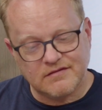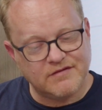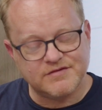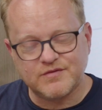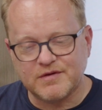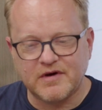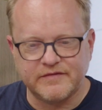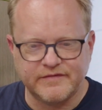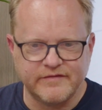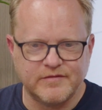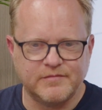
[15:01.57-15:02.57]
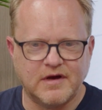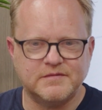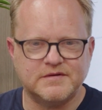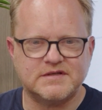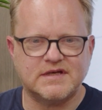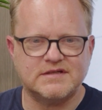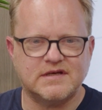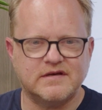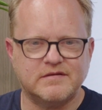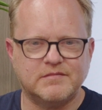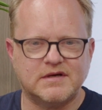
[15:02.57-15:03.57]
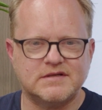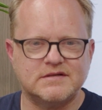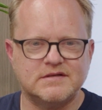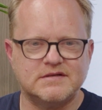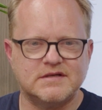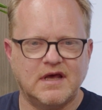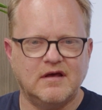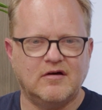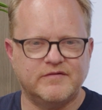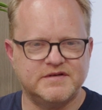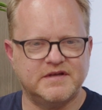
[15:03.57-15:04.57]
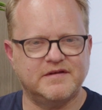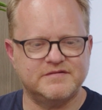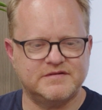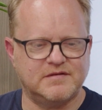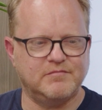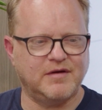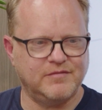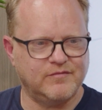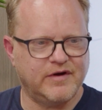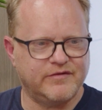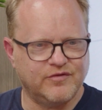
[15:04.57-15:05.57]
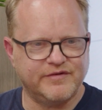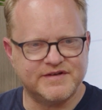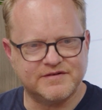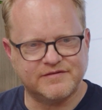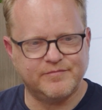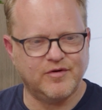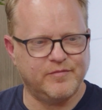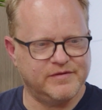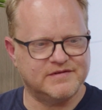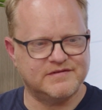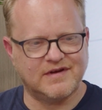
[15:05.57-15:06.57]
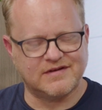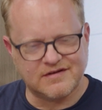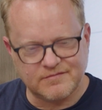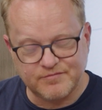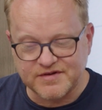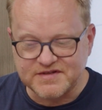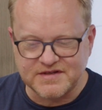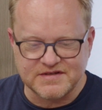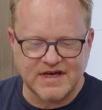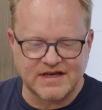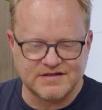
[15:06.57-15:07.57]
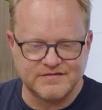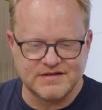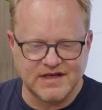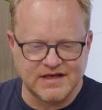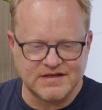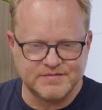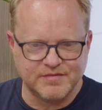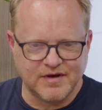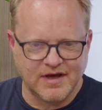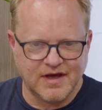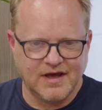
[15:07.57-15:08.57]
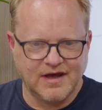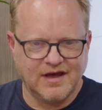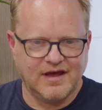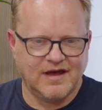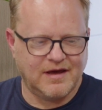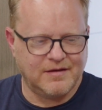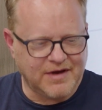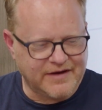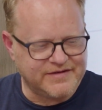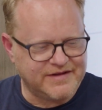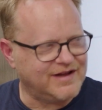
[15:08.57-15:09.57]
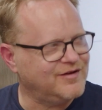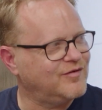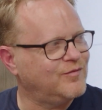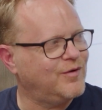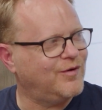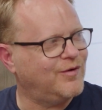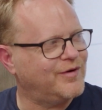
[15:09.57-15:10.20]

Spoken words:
that was one of my favourite moments, DT, the Masters. Obviously, there was the moment where Rory thought the putt and sank to his knees. But after that long walk,